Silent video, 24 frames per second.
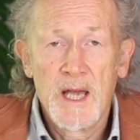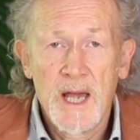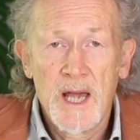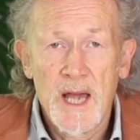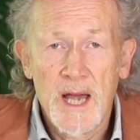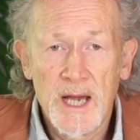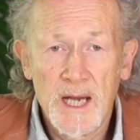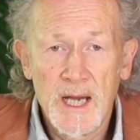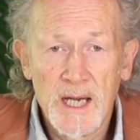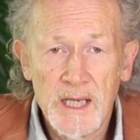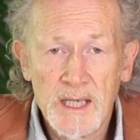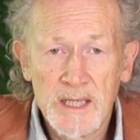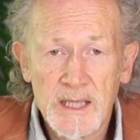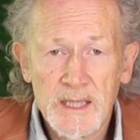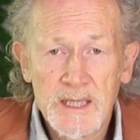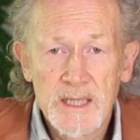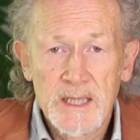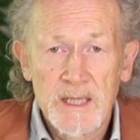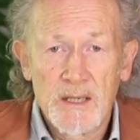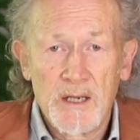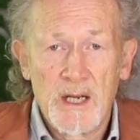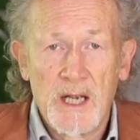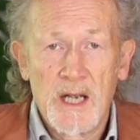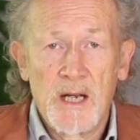
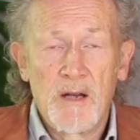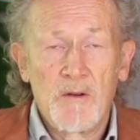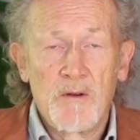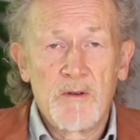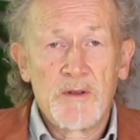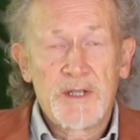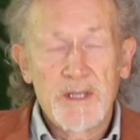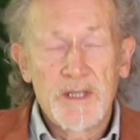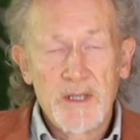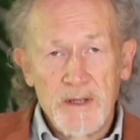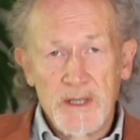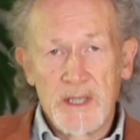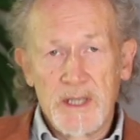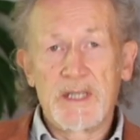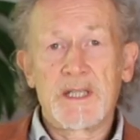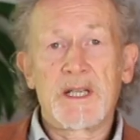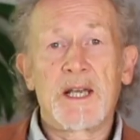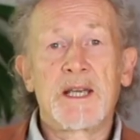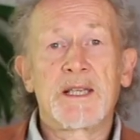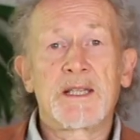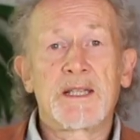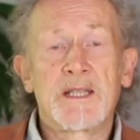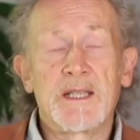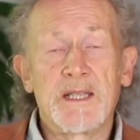and also the
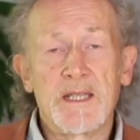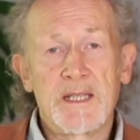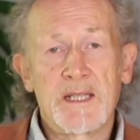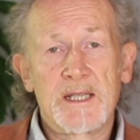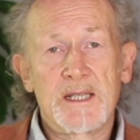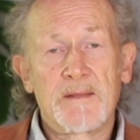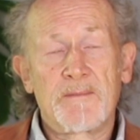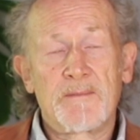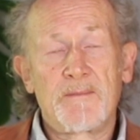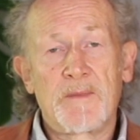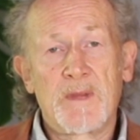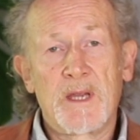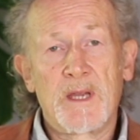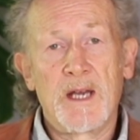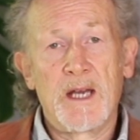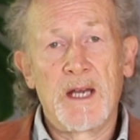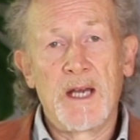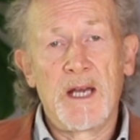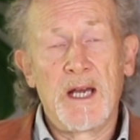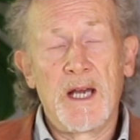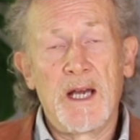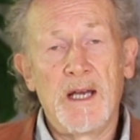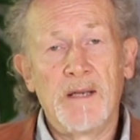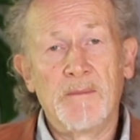intestines
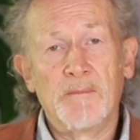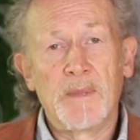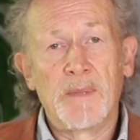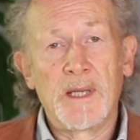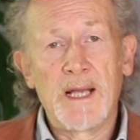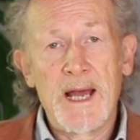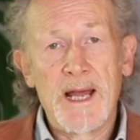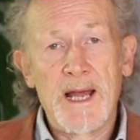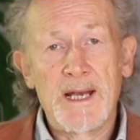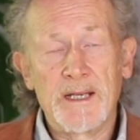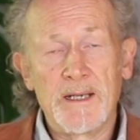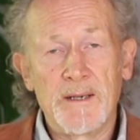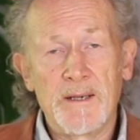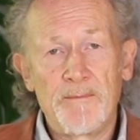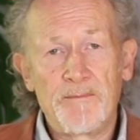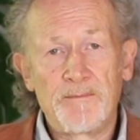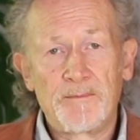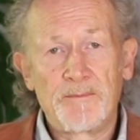and bladder.